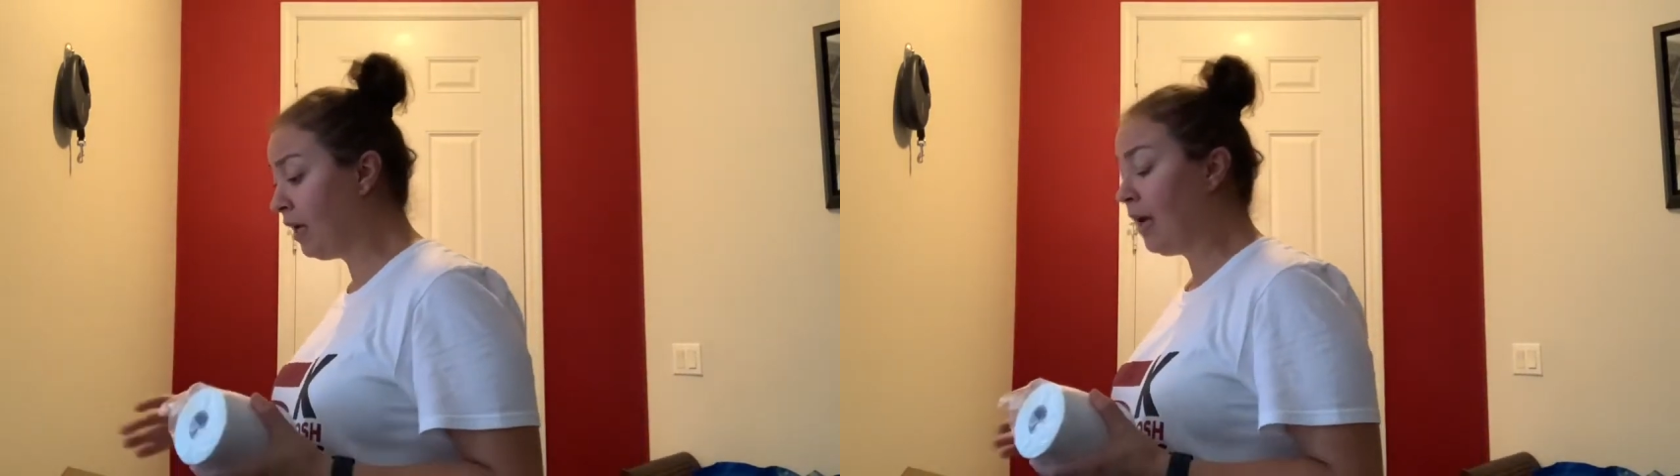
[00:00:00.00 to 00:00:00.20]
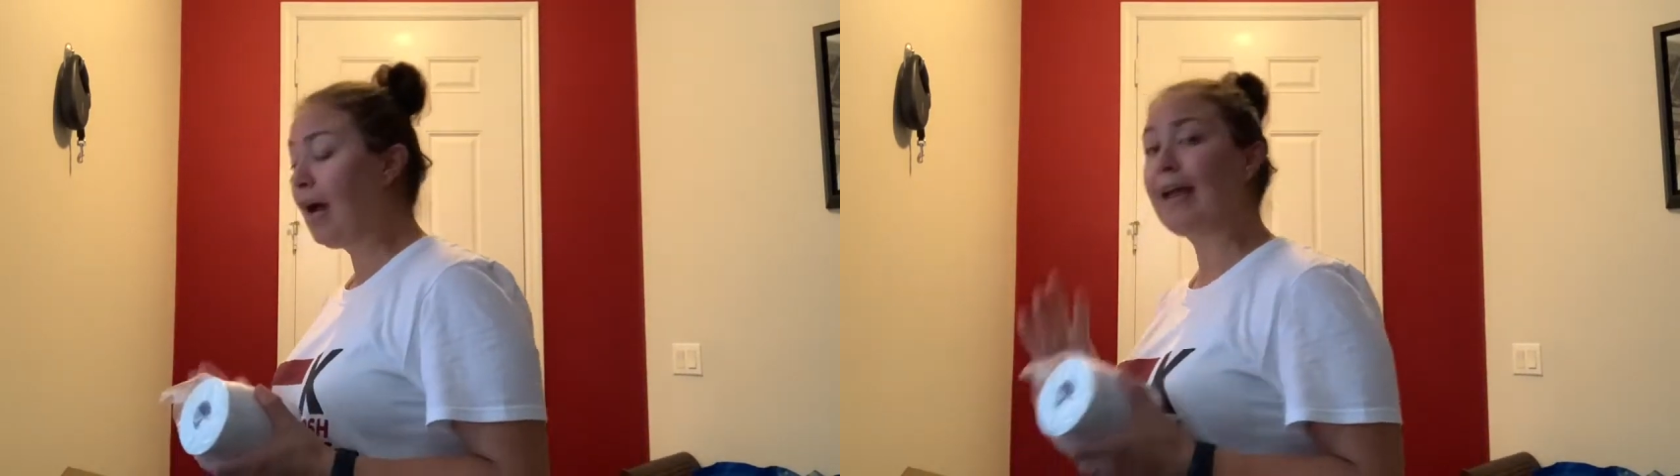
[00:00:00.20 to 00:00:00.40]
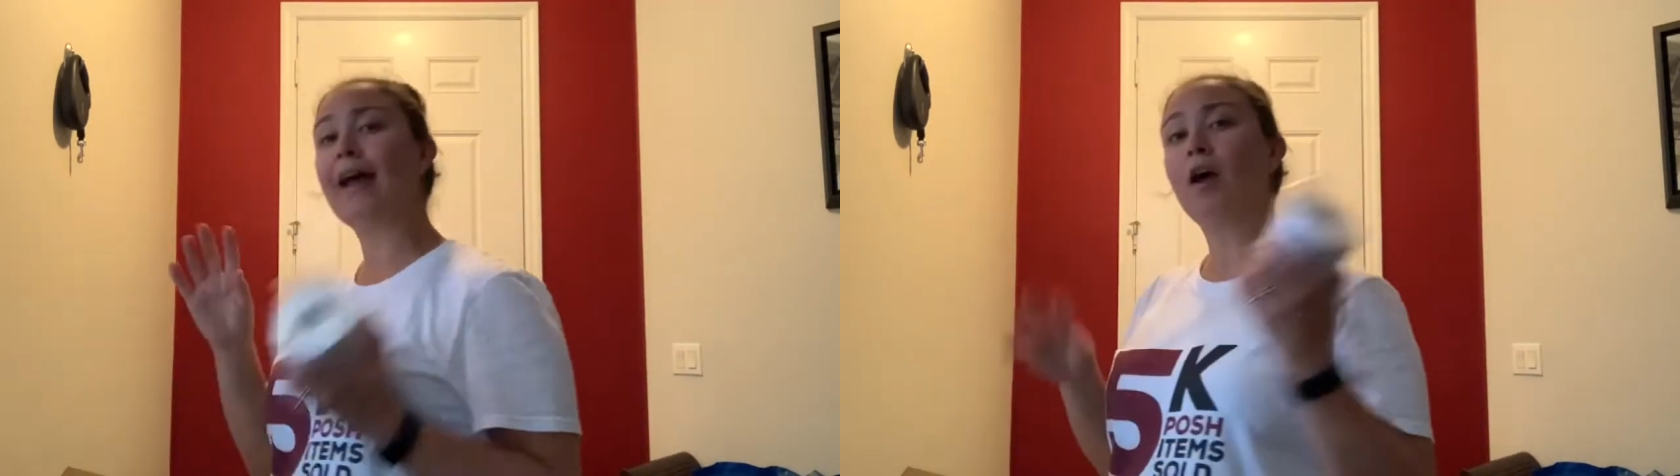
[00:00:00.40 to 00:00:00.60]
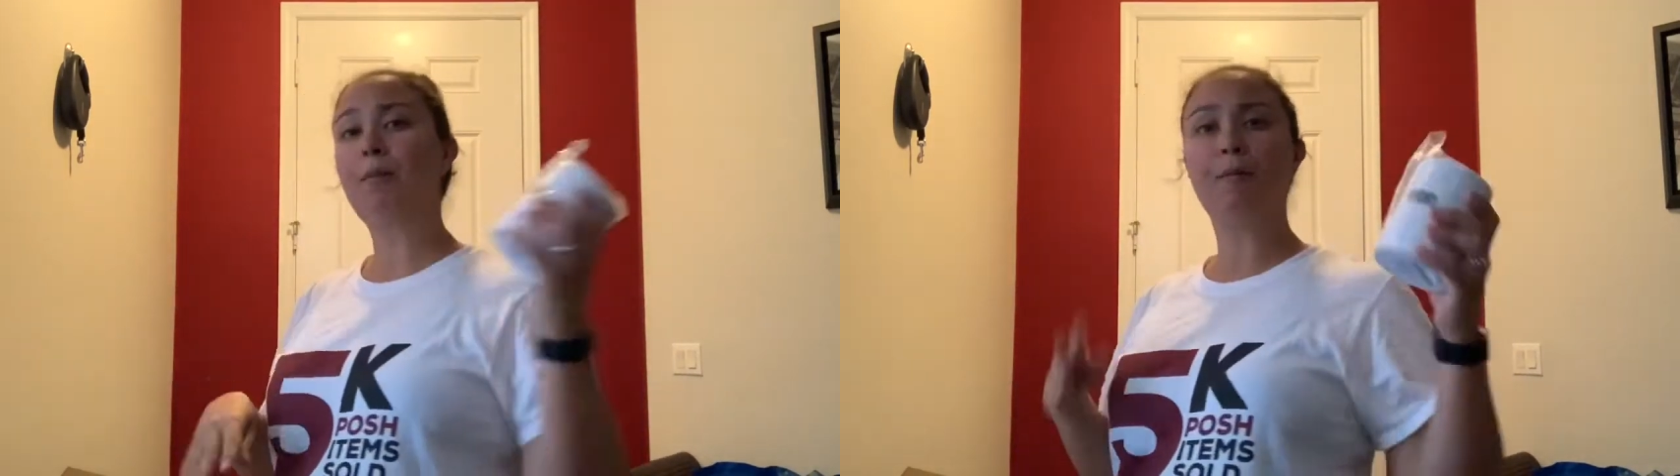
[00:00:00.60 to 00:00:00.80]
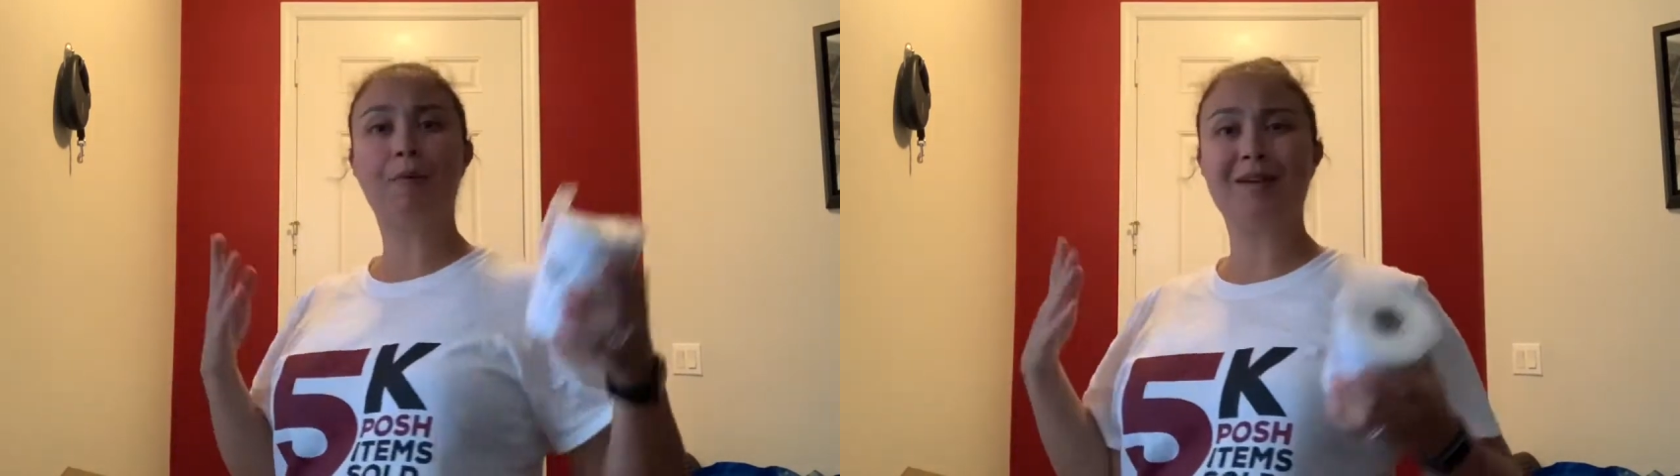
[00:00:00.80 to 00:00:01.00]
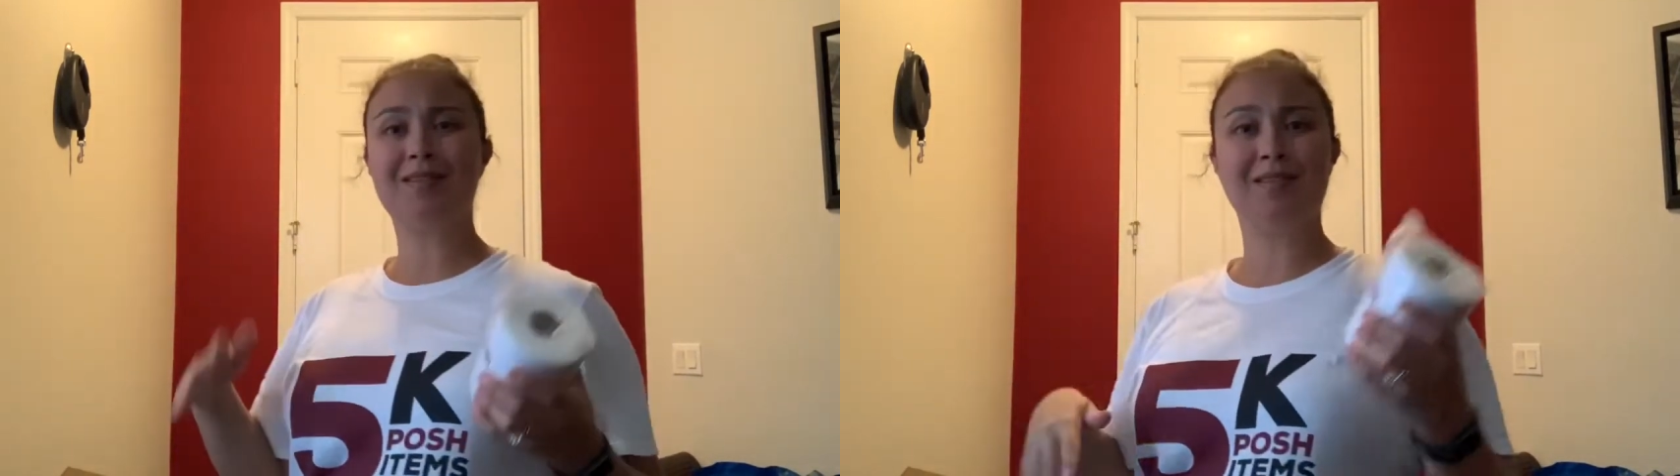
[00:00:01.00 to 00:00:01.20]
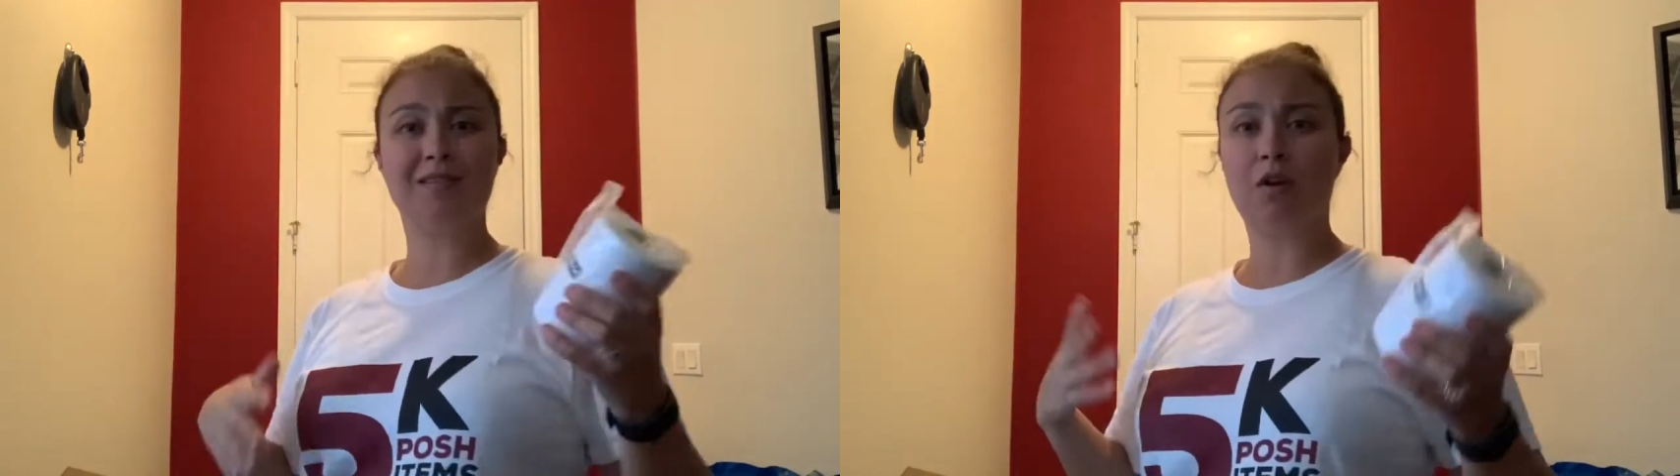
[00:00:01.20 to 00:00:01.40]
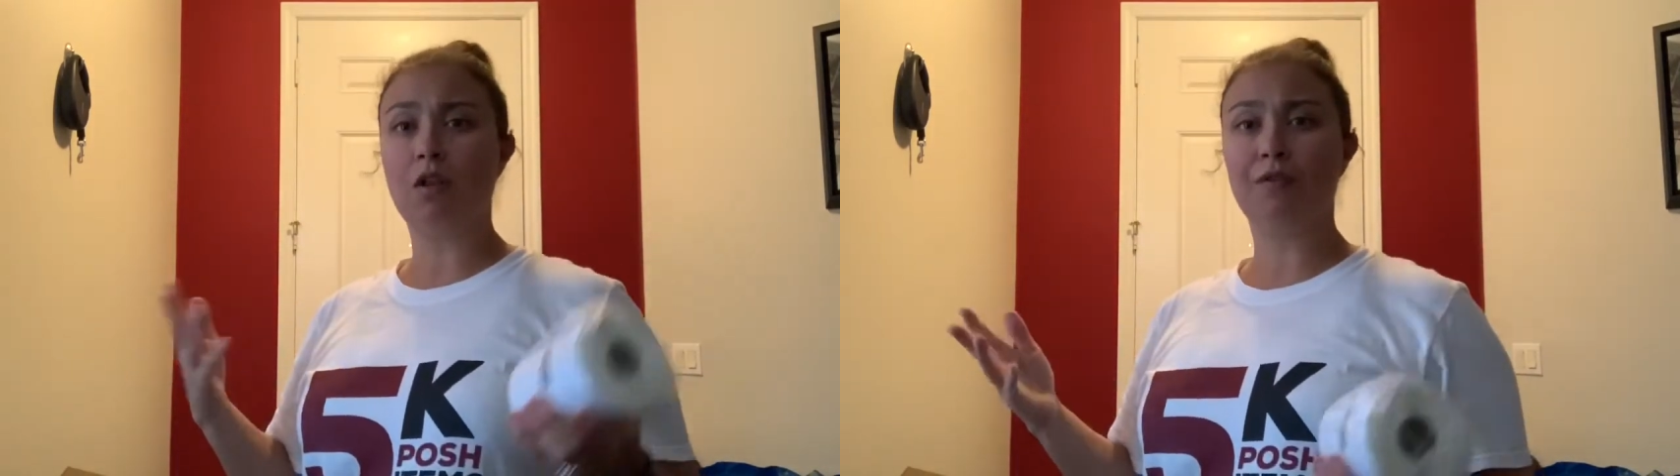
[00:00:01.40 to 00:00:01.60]
Again, I'll put prices
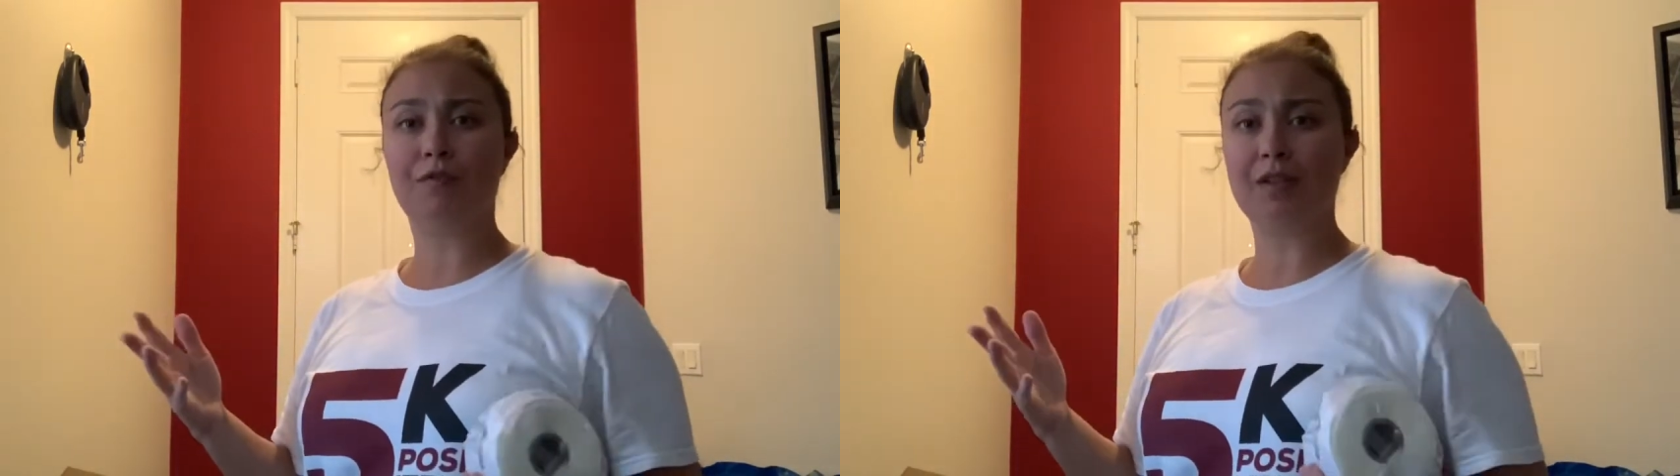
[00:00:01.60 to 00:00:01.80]
in all of the